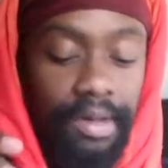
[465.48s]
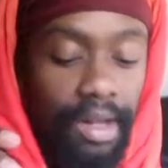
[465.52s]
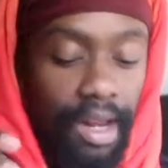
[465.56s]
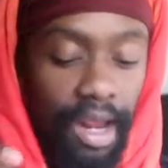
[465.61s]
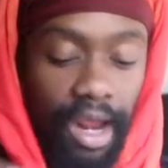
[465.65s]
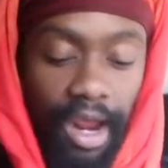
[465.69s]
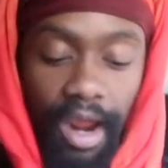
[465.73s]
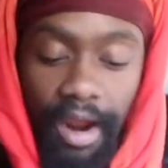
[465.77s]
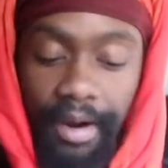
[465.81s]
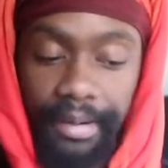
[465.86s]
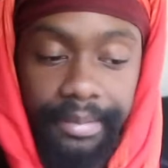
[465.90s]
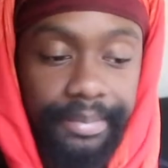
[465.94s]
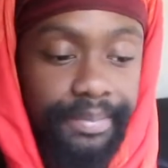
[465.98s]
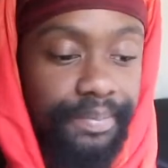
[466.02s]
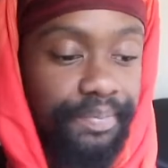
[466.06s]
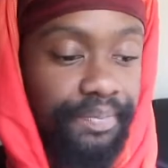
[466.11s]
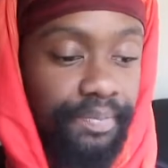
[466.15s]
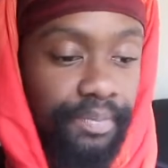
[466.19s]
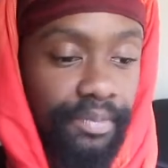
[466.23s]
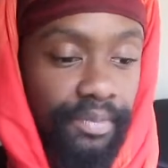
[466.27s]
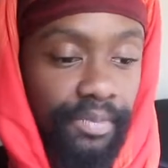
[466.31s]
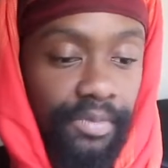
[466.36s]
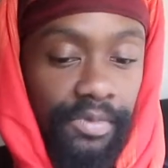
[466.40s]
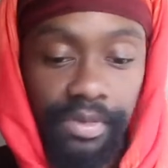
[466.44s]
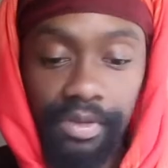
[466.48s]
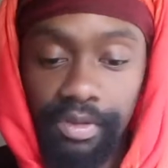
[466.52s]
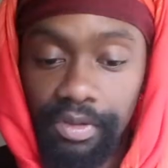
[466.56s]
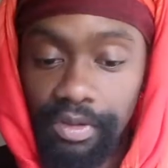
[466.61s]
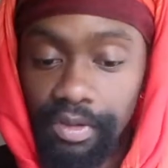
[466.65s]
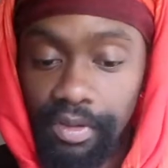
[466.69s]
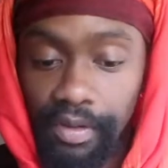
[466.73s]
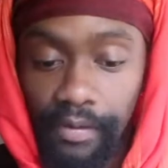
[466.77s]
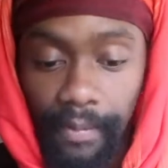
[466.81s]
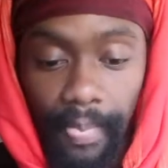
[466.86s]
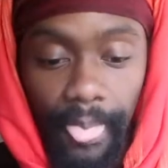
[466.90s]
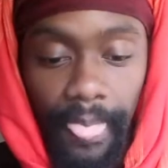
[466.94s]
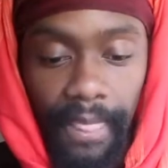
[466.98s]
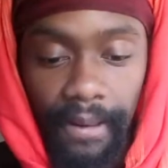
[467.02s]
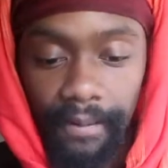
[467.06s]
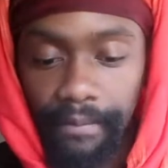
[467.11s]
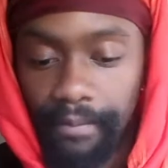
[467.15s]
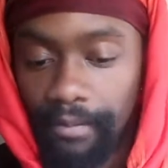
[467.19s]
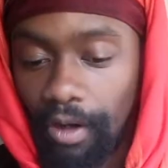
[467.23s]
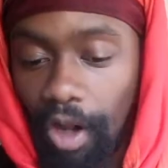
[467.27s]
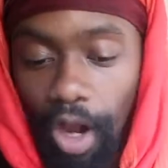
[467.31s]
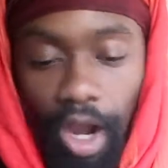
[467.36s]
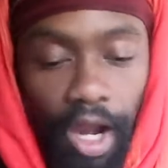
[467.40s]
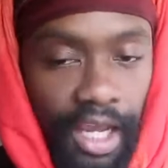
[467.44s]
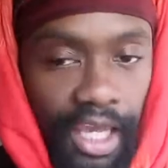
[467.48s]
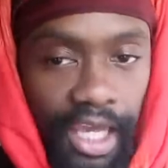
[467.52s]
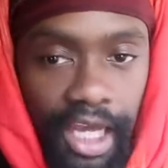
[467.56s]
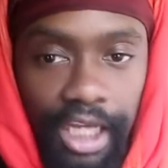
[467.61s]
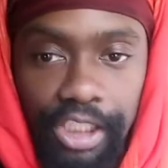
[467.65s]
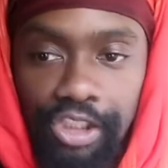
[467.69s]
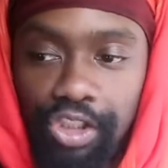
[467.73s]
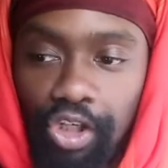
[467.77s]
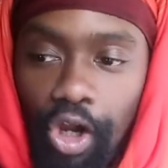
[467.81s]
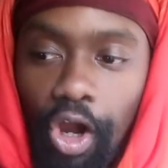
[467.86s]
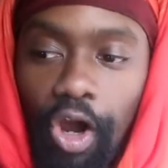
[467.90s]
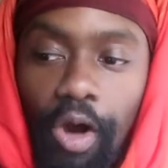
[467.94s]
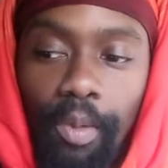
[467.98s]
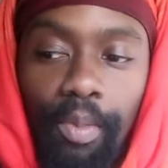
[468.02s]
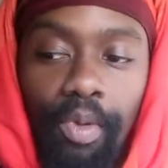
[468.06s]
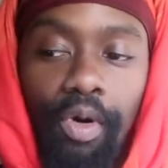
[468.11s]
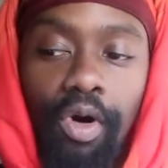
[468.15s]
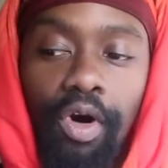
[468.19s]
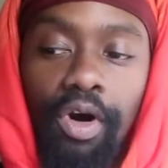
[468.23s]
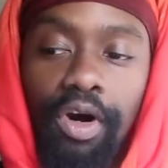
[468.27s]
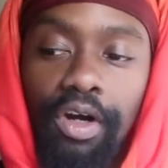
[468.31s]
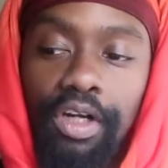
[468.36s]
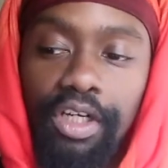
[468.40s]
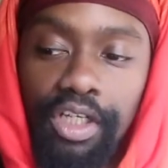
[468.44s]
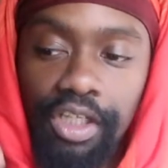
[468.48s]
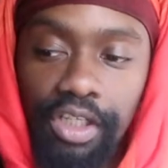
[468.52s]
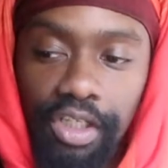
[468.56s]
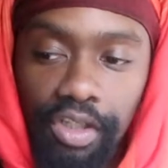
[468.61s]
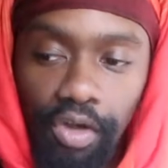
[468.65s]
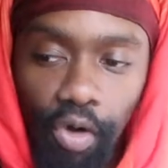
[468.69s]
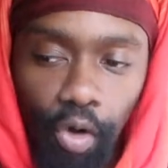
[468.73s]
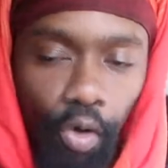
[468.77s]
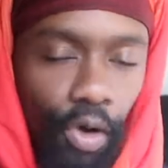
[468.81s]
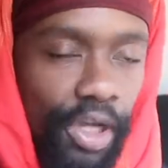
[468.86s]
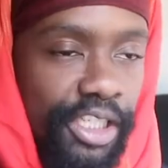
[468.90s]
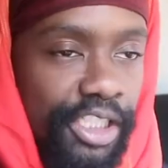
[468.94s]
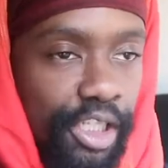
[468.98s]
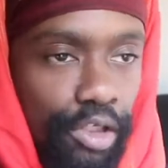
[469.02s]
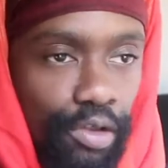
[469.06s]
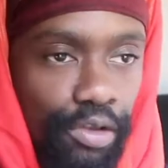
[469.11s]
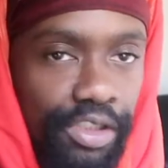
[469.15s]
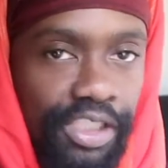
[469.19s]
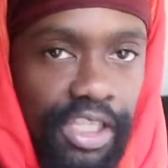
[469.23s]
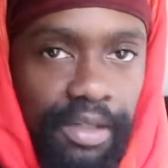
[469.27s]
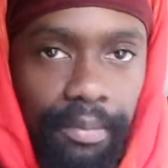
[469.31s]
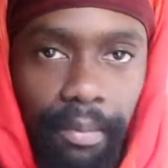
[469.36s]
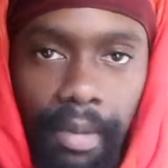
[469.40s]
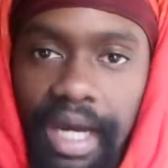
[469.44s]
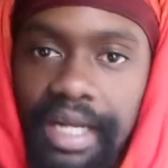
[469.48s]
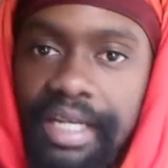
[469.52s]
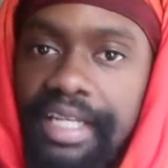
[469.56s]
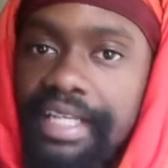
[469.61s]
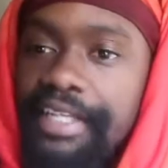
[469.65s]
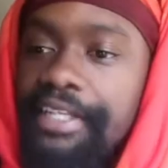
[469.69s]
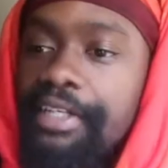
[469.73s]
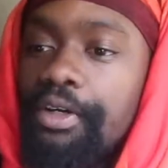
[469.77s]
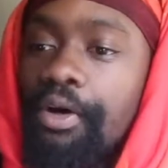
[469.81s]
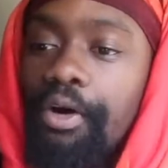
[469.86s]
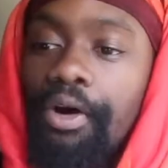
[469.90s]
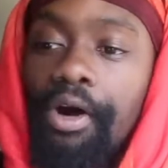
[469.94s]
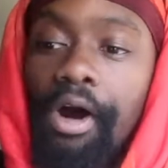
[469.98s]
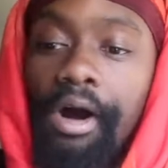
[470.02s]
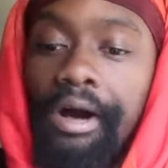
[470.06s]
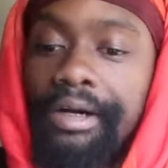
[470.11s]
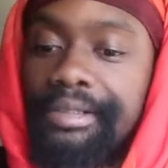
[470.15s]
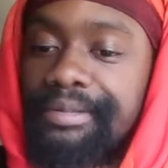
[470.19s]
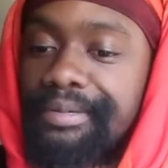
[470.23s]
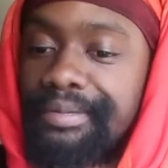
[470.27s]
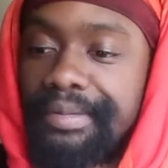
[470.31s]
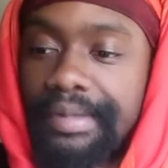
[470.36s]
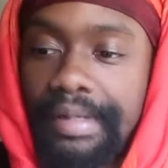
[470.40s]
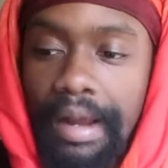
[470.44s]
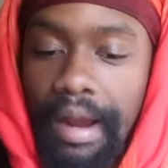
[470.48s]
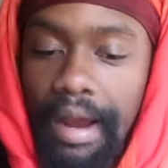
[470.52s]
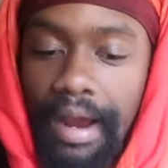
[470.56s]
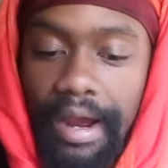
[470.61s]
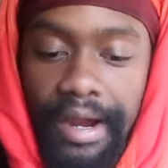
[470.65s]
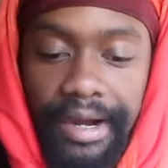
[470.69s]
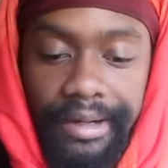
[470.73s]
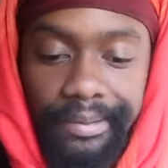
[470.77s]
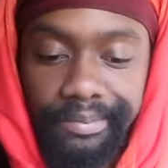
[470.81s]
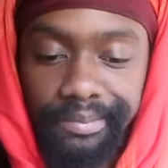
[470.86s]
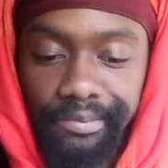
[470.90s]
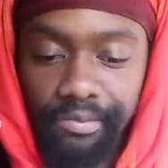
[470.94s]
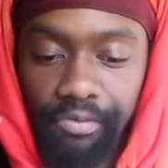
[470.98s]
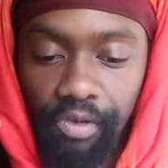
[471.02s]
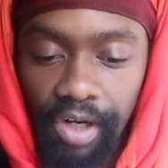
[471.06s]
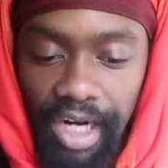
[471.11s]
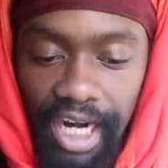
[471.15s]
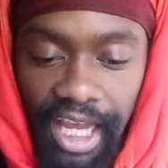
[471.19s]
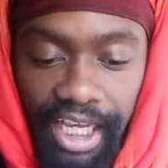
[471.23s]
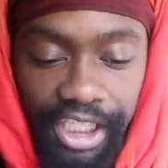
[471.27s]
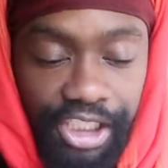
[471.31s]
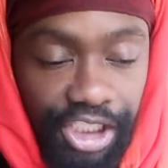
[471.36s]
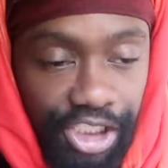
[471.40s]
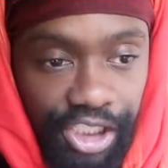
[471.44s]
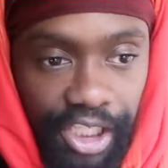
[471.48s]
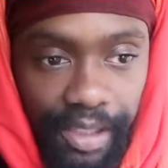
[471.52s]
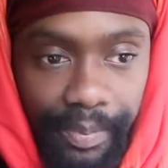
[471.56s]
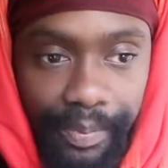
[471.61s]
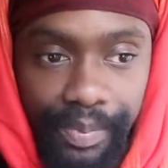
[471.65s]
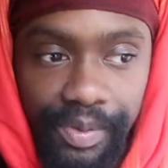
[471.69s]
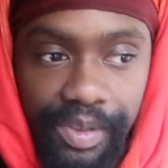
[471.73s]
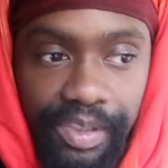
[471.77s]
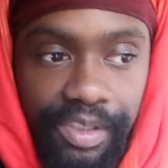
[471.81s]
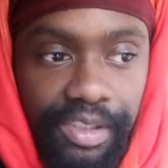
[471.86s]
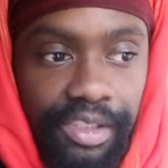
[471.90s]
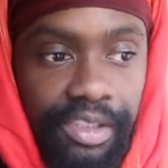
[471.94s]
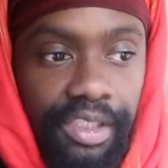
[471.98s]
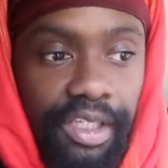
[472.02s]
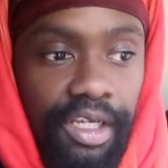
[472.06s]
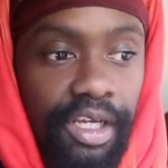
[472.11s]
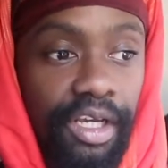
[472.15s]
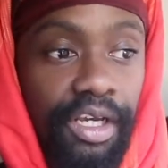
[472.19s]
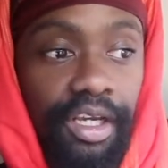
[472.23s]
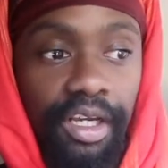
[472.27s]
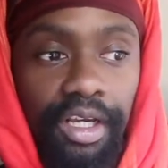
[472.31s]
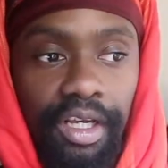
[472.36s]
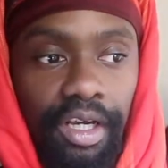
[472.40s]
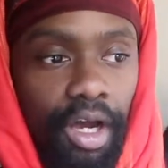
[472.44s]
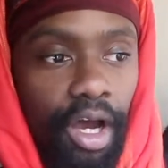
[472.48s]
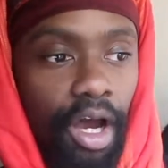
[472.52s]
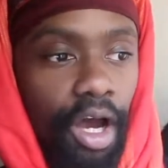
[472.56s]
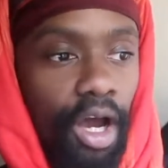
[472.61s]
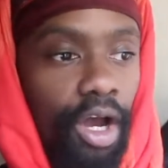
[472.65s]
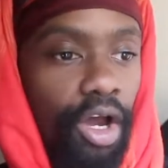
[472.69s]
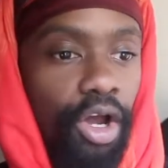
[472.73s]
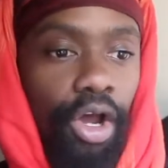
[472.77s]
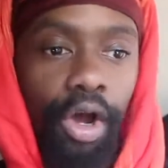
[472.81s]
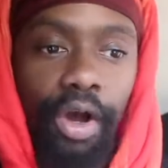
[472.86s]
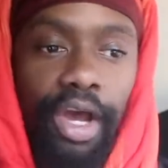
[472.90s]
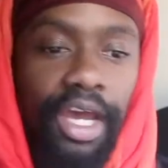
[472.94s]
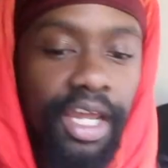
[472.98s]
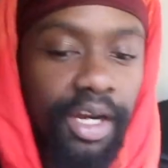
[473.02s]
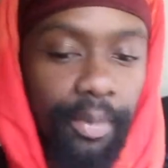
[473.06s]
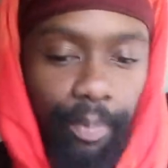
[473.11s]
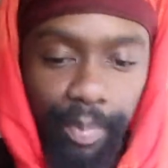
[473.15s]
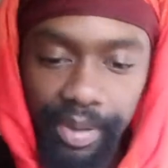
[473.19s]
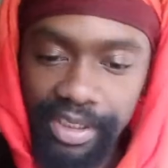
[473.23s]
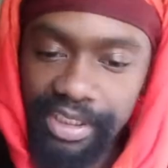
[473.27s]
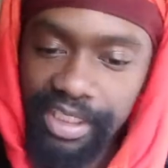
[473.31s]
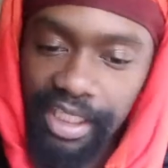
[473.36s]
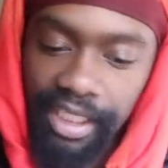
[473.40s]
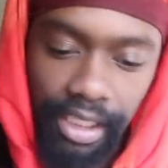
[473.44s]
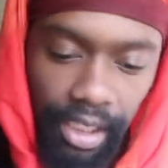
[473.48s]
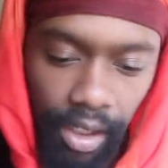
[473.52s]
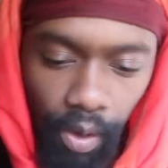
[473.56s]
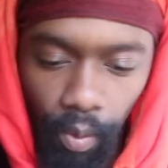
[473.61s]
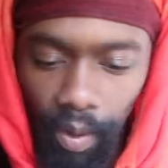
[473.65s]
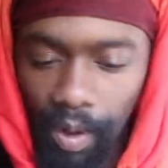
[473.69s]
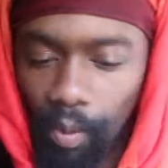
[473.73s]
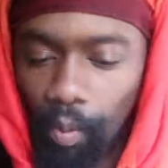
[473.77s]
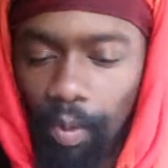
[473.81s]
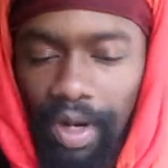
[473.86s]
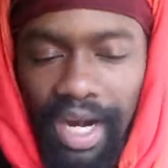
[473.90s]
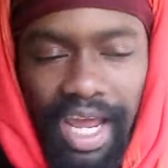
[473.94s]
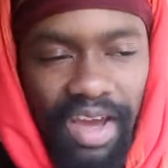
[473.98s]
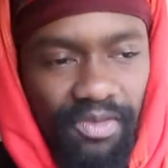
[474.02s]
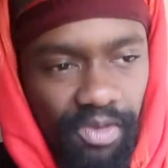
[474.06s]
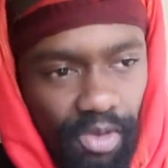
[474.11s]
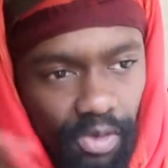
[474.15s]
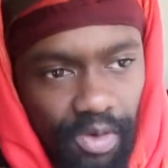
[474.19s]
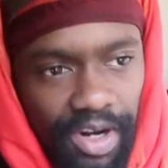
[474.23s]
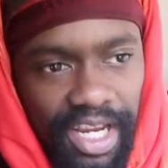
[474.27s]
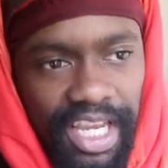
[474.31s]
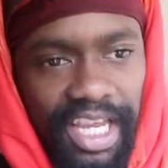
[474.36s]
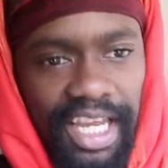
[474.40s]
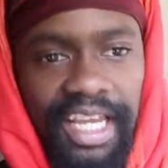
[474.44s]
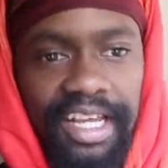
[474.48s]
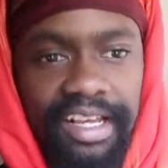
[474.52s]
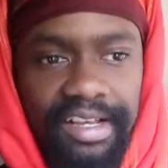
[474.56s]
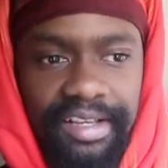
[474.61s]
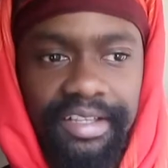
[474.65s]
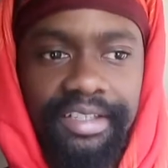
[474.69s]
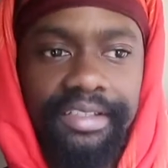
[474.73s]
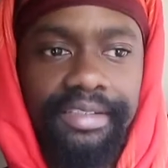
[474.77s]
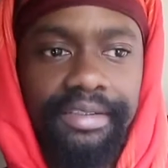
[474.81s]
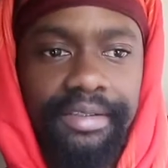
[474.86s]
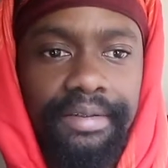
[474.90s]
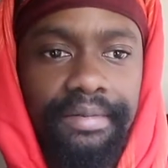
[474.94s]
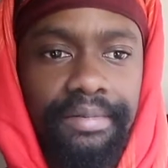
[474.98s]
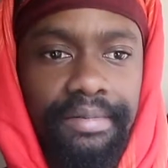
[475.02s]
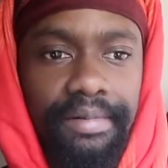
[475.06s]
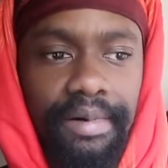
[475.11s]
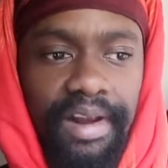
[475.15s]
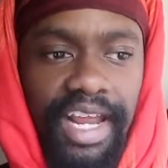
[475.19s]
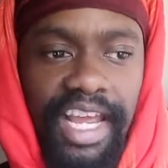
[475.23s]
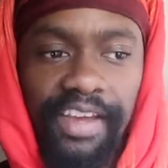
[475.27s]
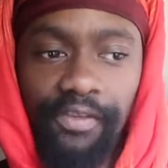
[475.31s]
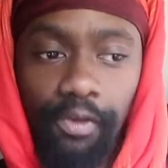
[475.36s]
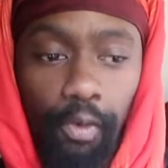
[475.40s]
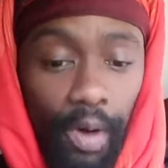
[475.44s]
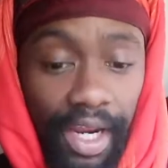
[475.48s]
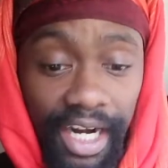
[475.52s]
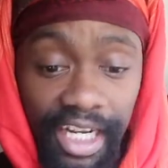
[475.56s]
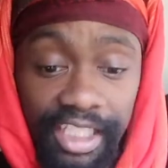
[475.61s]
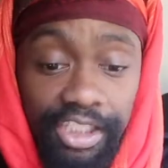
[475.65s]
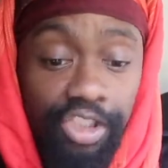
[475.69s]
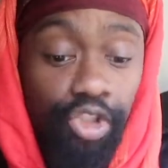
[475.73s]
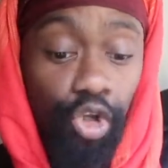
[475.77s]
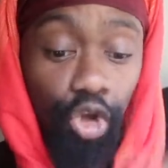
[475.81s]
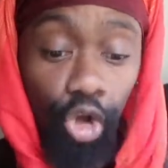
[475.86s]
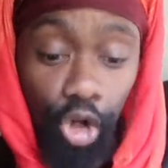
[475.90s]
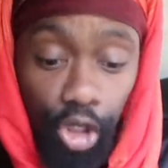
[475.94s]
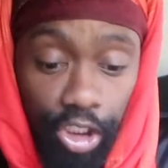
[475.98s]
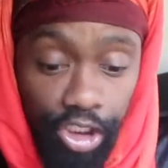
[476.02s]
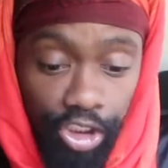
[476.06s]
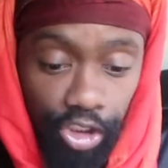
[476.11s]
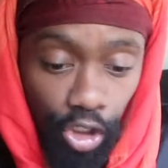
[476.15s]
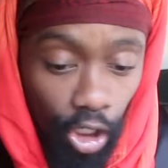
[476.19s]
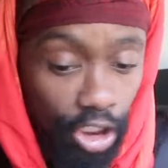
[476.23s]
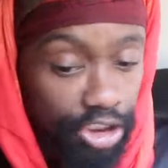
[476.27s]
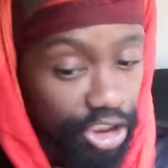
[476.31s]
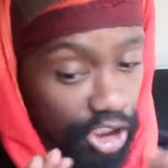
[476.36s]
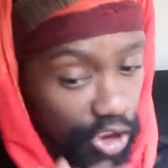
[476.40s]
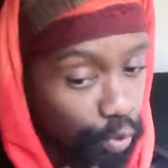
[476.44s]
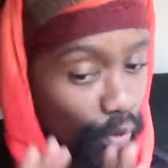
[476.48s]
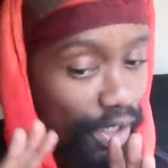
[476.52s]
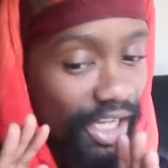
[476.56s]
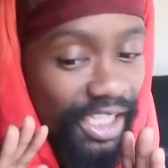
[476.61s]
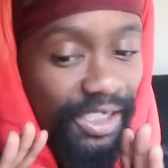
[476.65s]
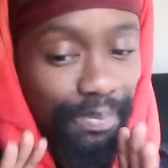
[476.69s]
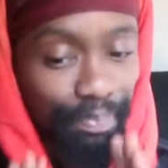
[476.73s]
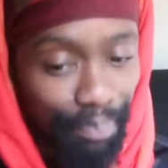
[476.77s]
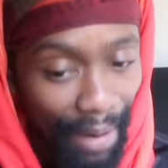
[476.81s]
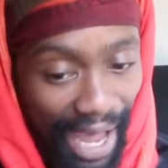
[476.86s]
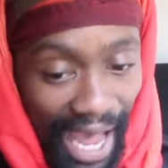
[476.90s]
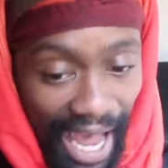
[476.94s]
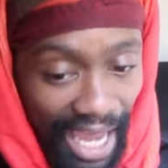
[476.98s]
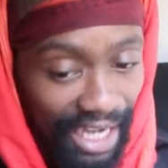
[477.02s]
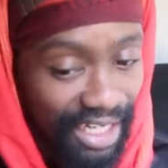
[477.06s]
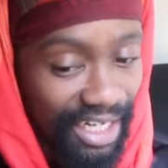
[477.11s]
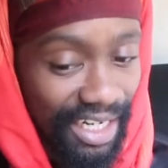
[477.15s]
can't get a job, or always losing money, or relationships are going a particular way, whatever it is, even when it's good, not just when it's bad.